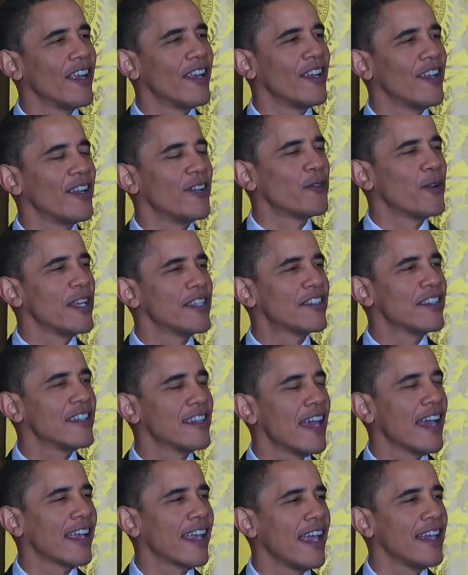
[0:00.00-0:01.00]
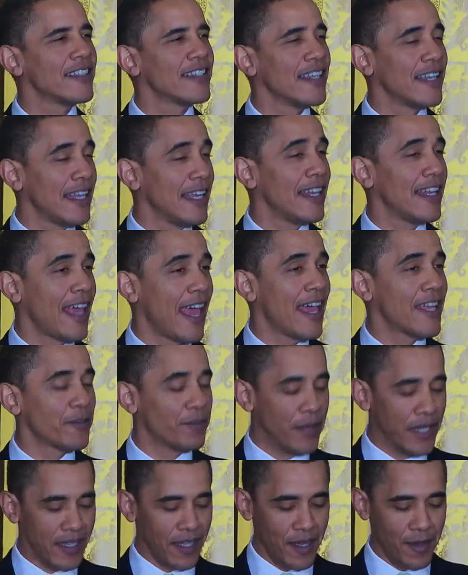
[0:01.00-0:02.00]
in, in recent decades it, it, has
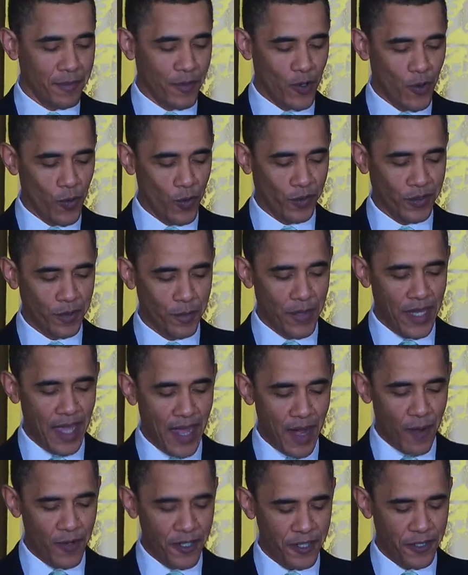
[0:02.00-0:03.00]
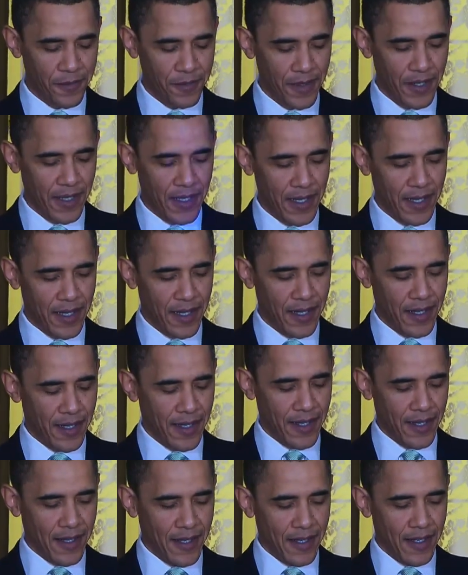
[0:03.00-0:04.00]
become cool to be Irish.
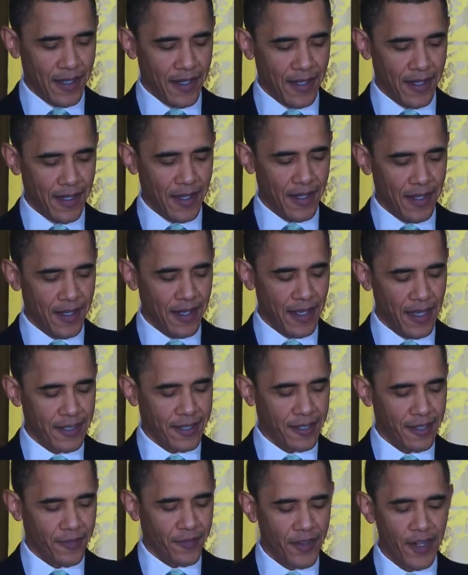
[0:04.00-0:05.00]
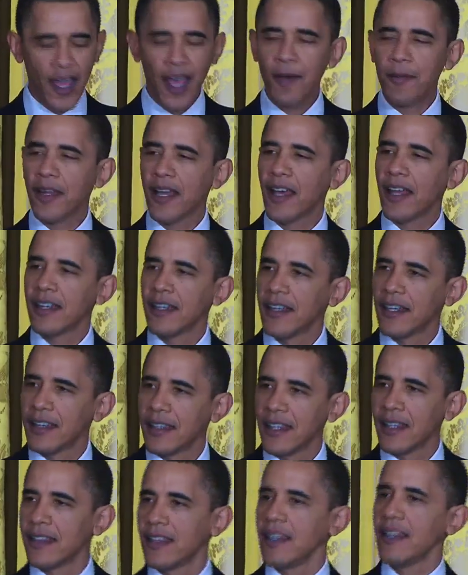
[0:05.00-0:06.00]
Uh, it's the phenomenon uh,
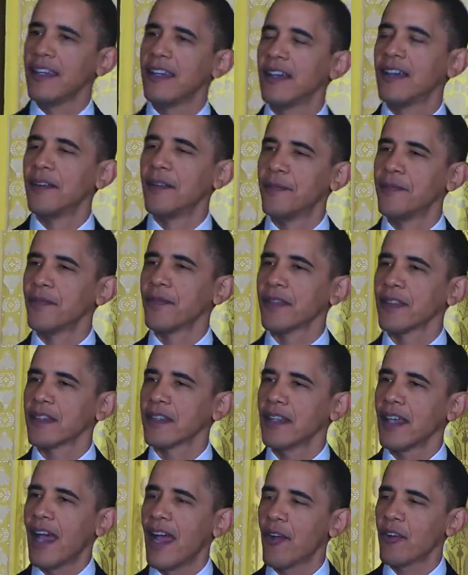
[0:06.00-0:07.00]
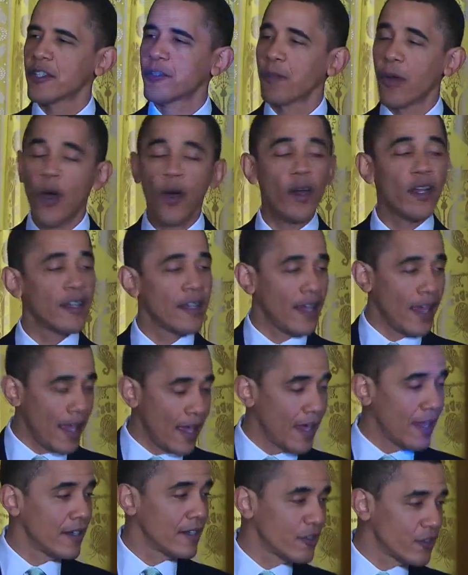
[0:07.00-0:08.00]
that the uh, Irish poet
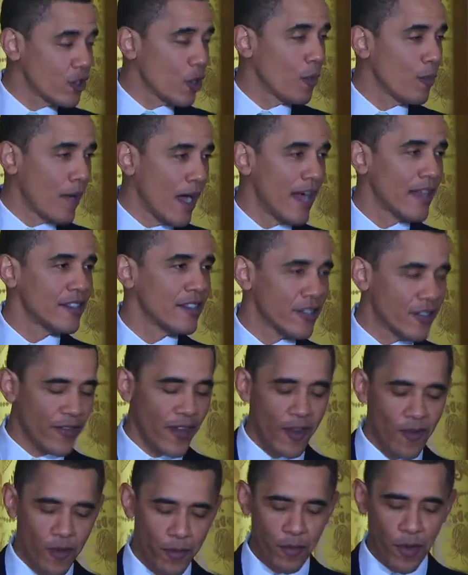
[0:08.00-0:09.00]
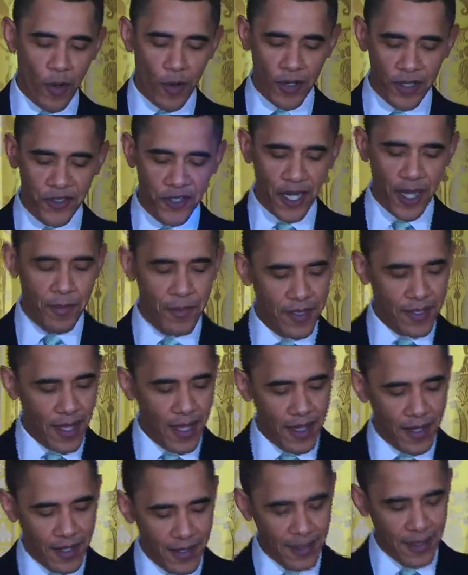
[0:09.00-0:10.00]
and Joe Biden's favorite poet, Seamus
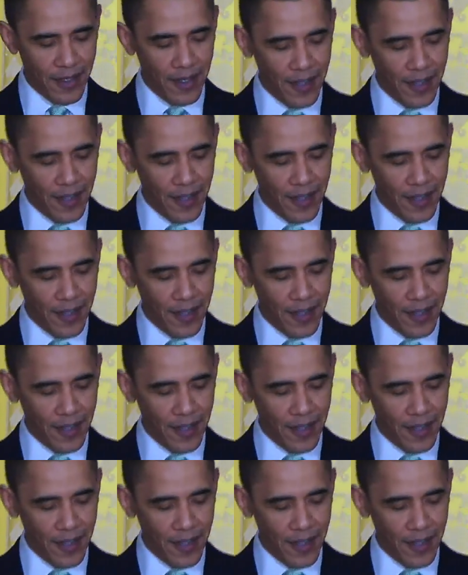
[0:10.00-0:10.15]
Heaney,